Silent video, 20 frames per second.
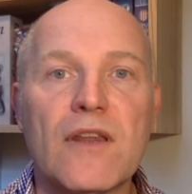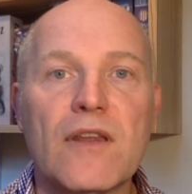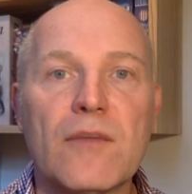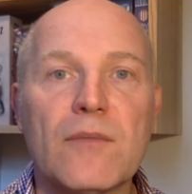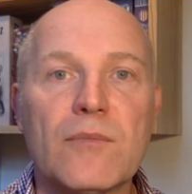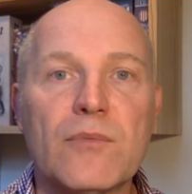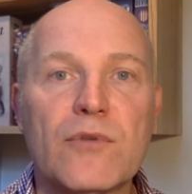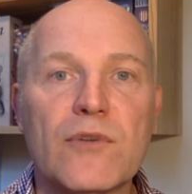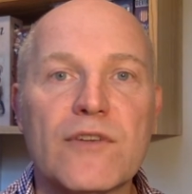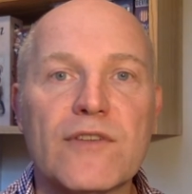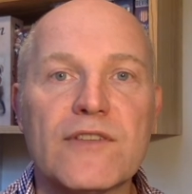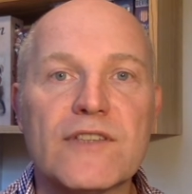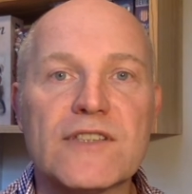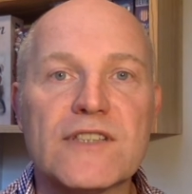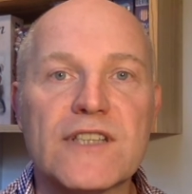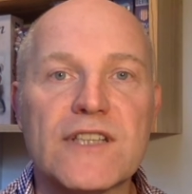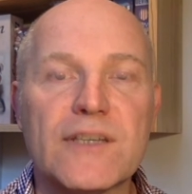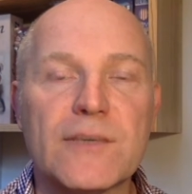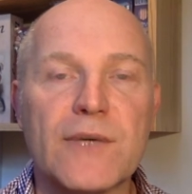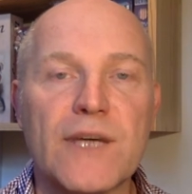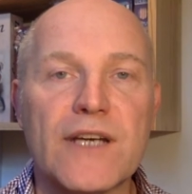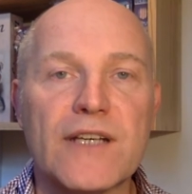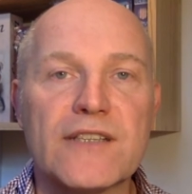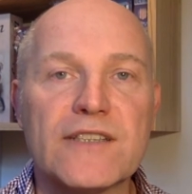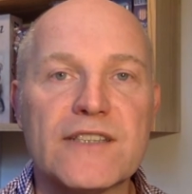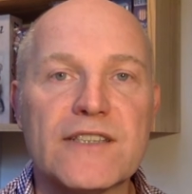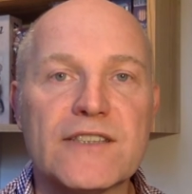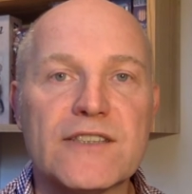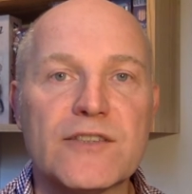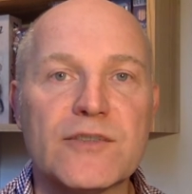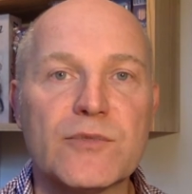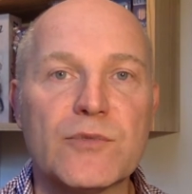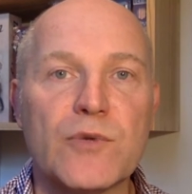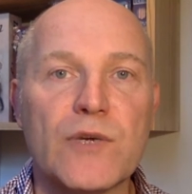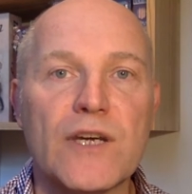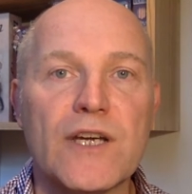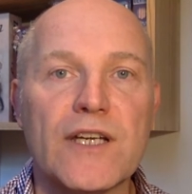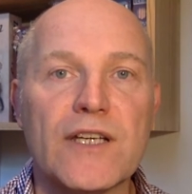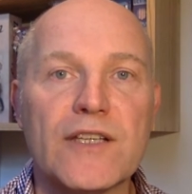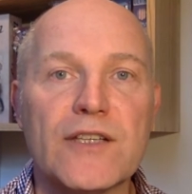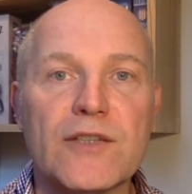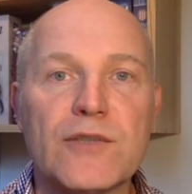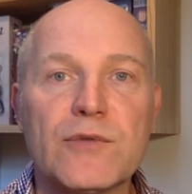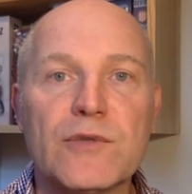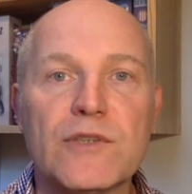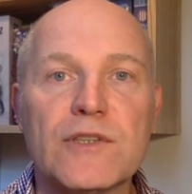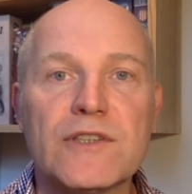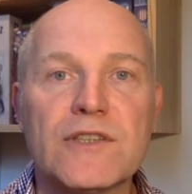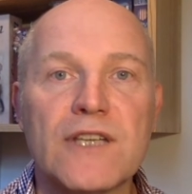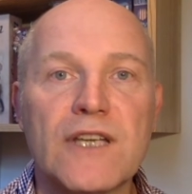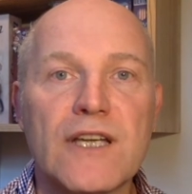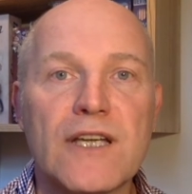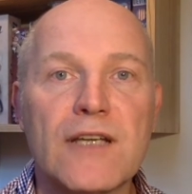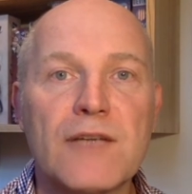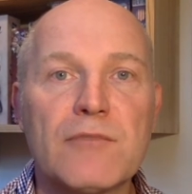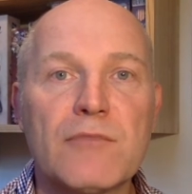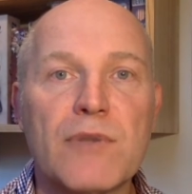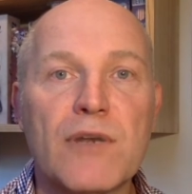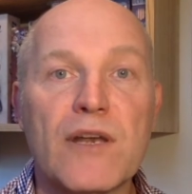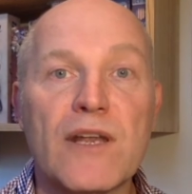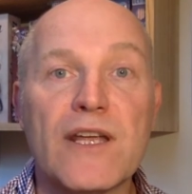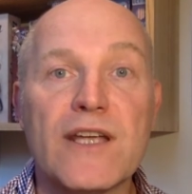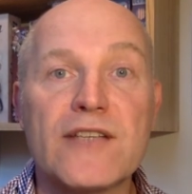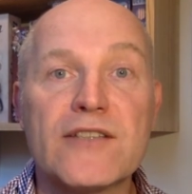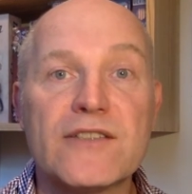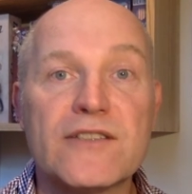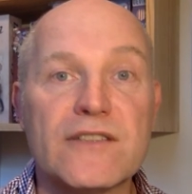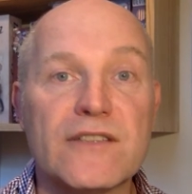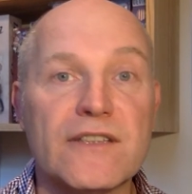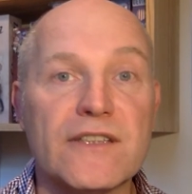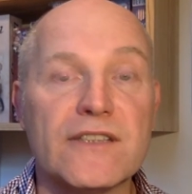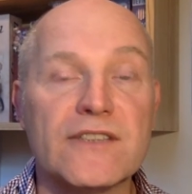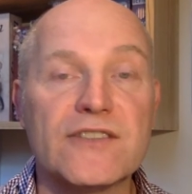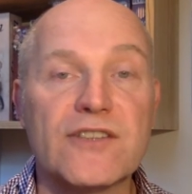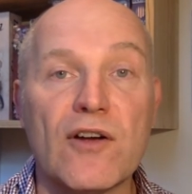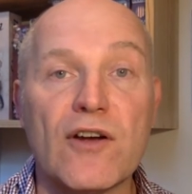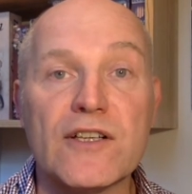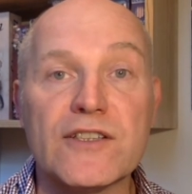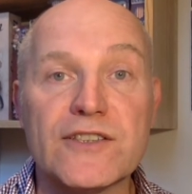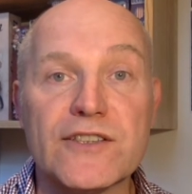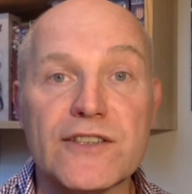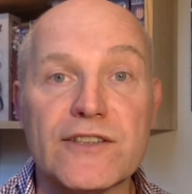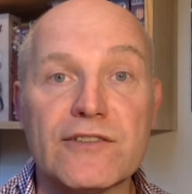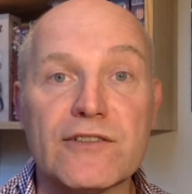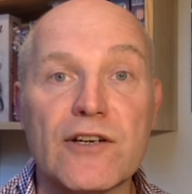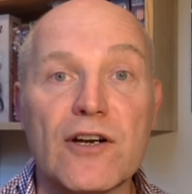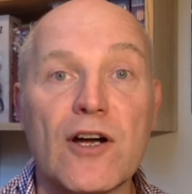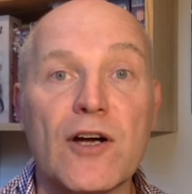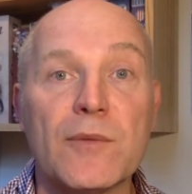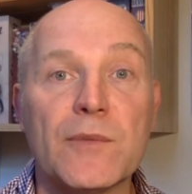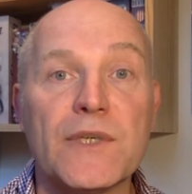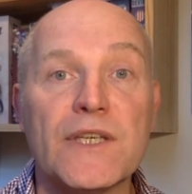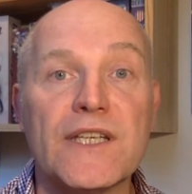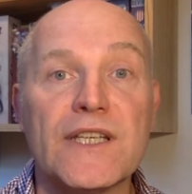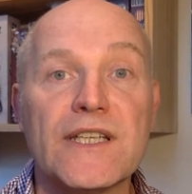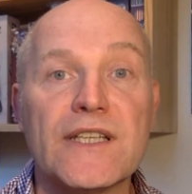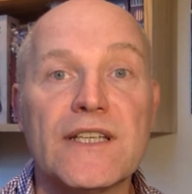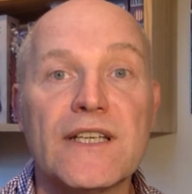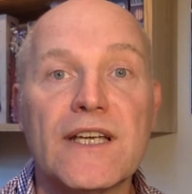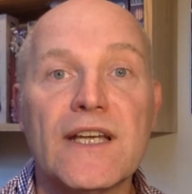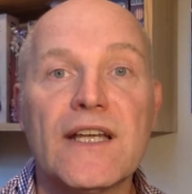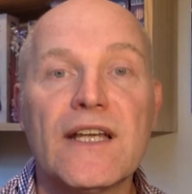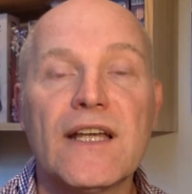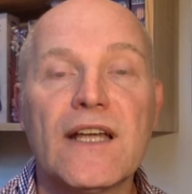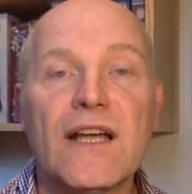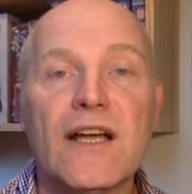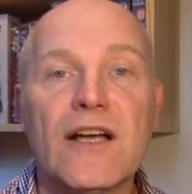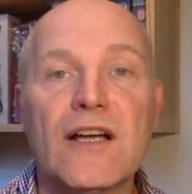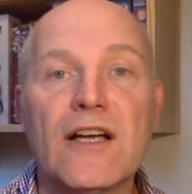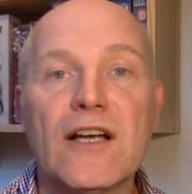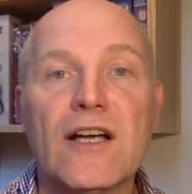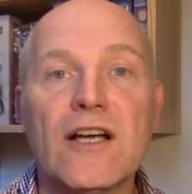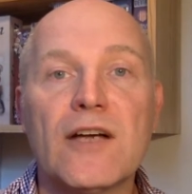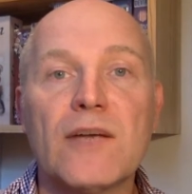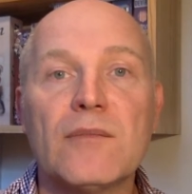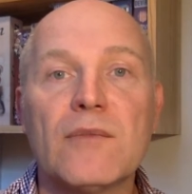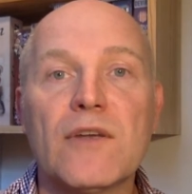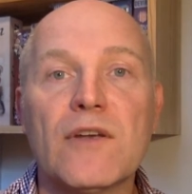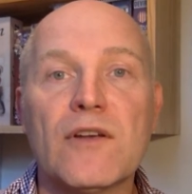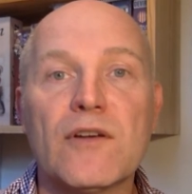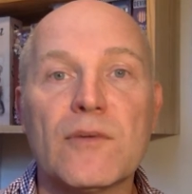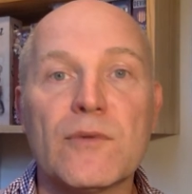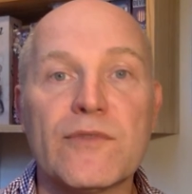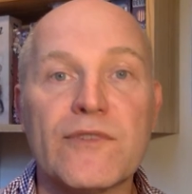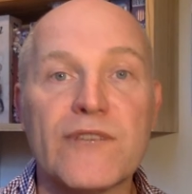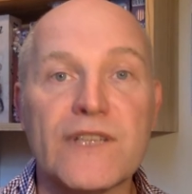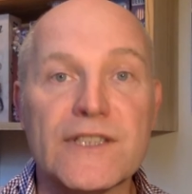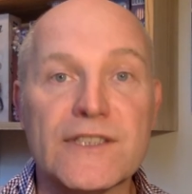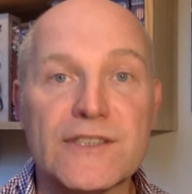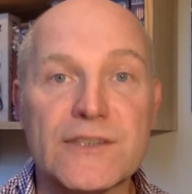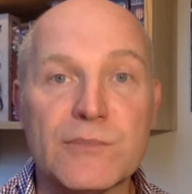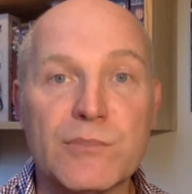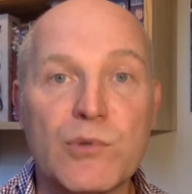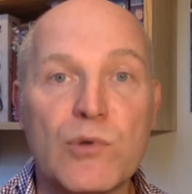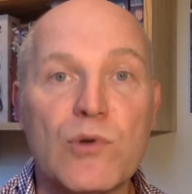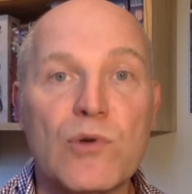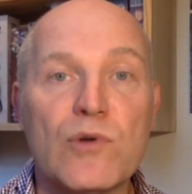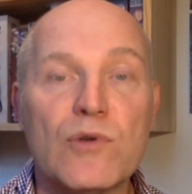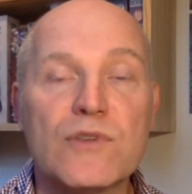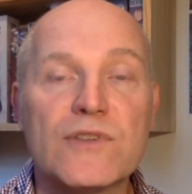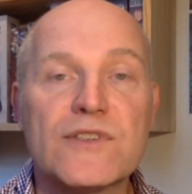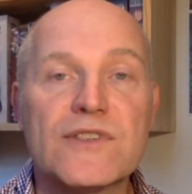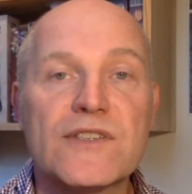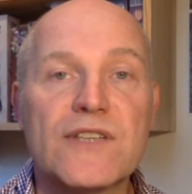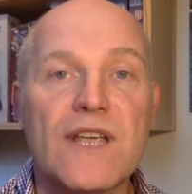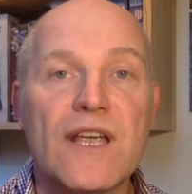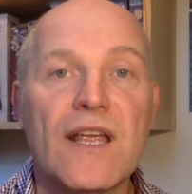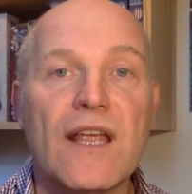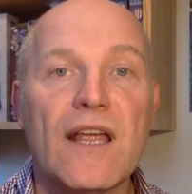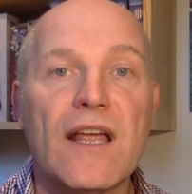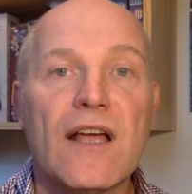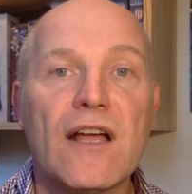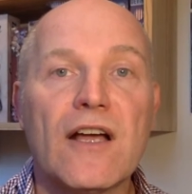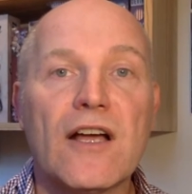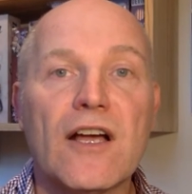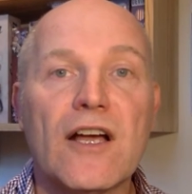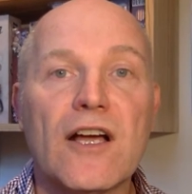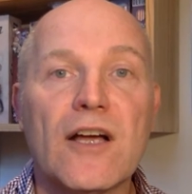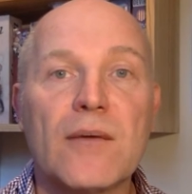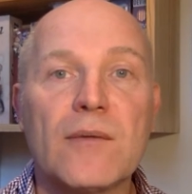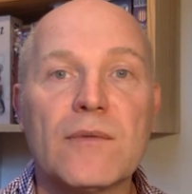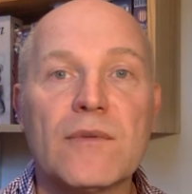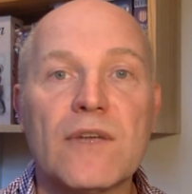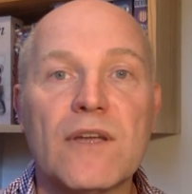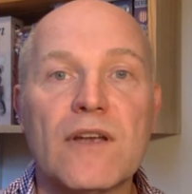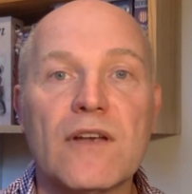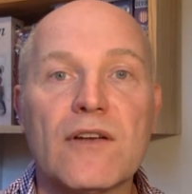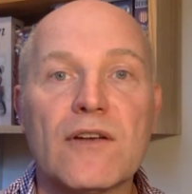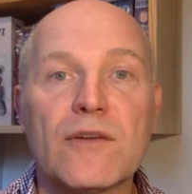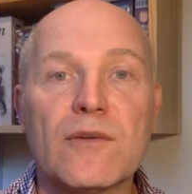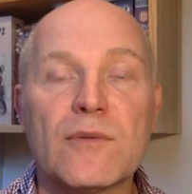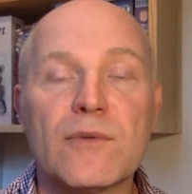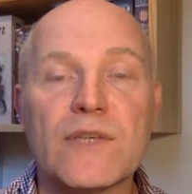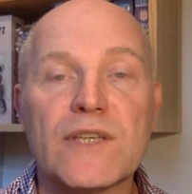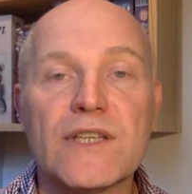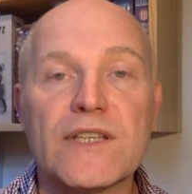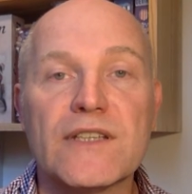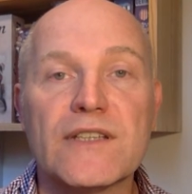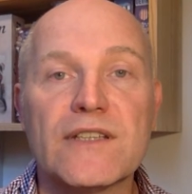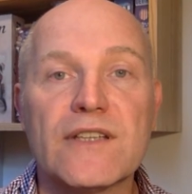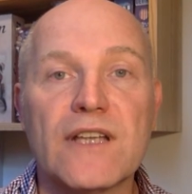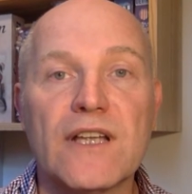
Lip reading: Previously we had a system where you would pledge the size of your army, along with any supports, along with